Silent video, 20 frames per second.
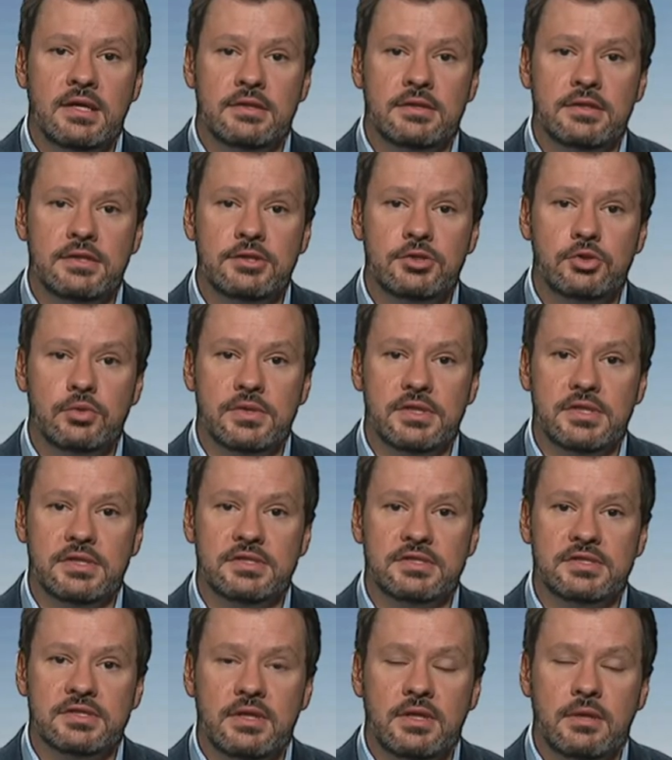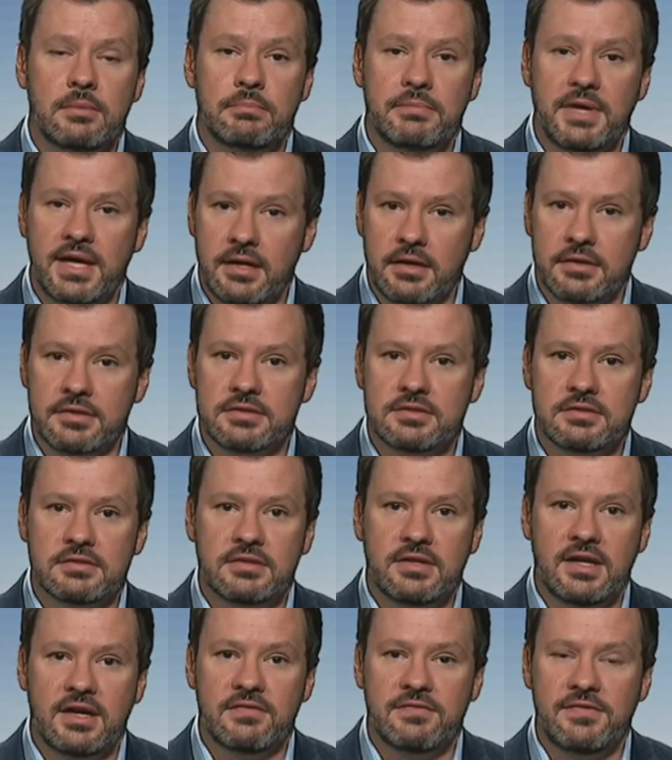The issue is balance,
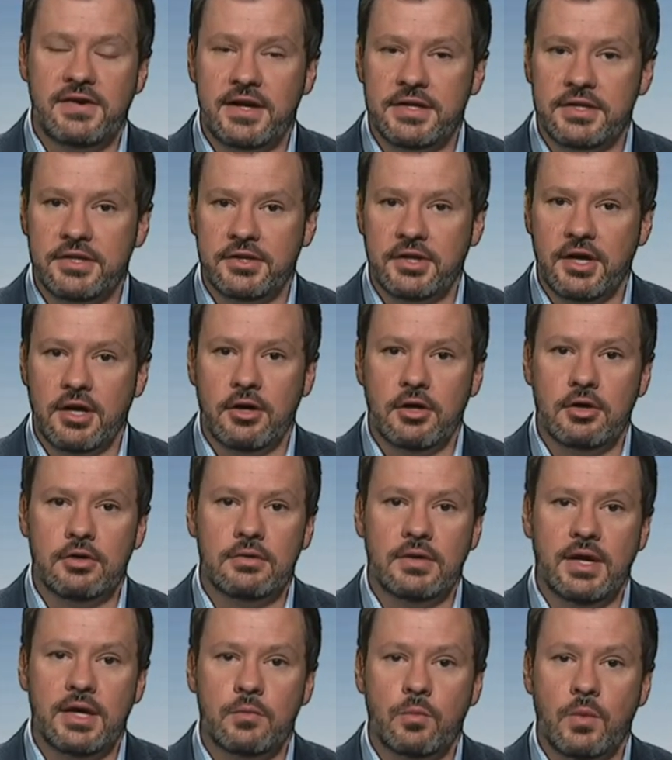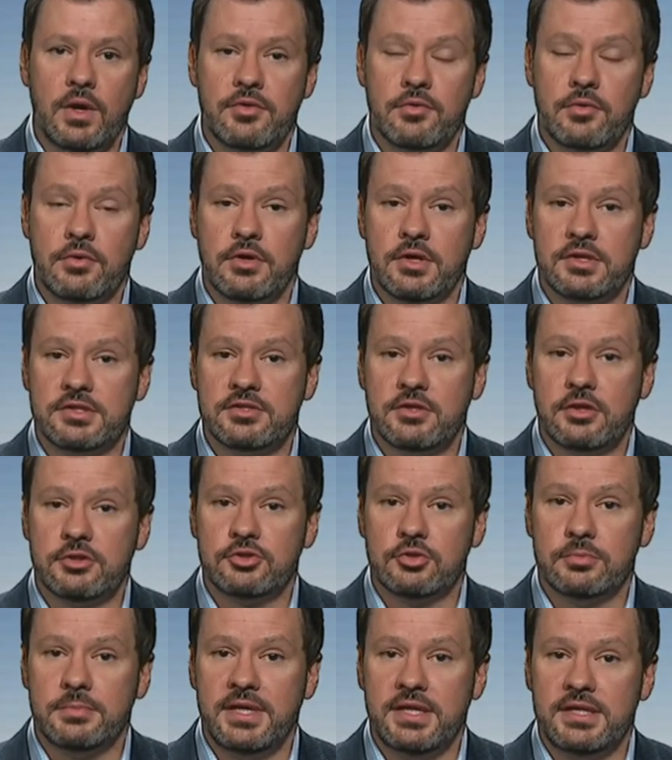how far you go, and whether or not
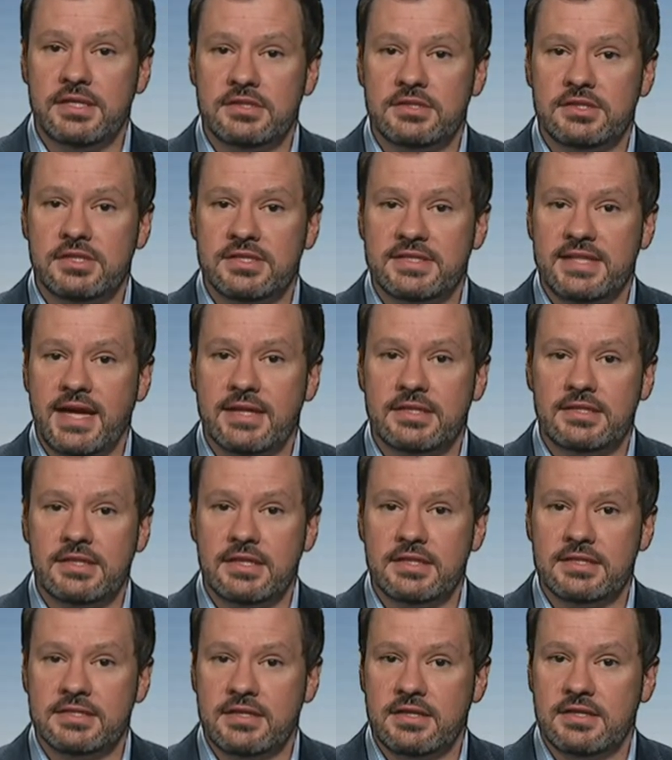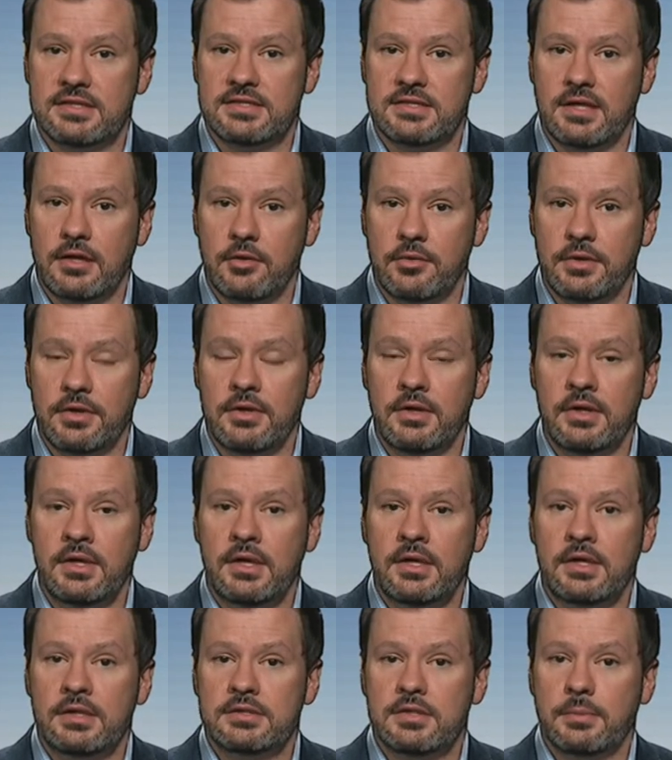social media is just acting as an accelerant
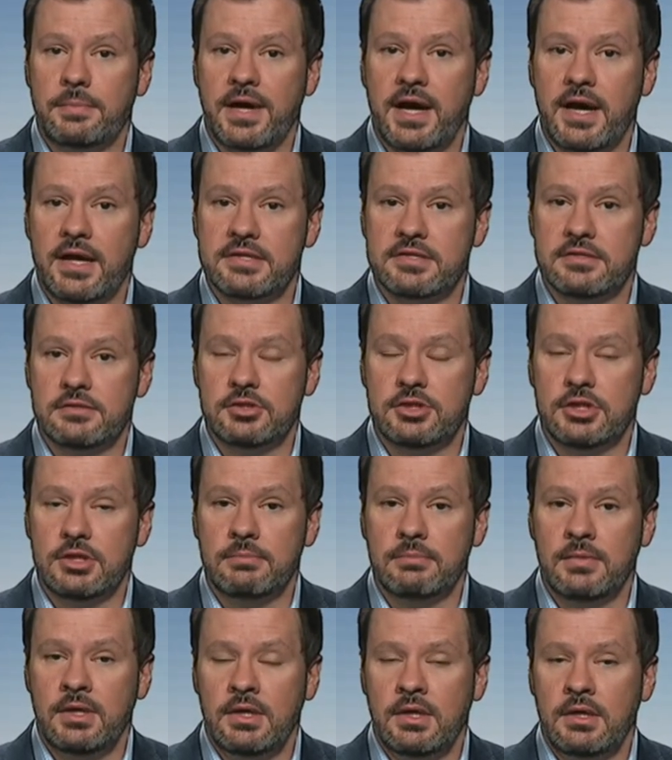to partisanship.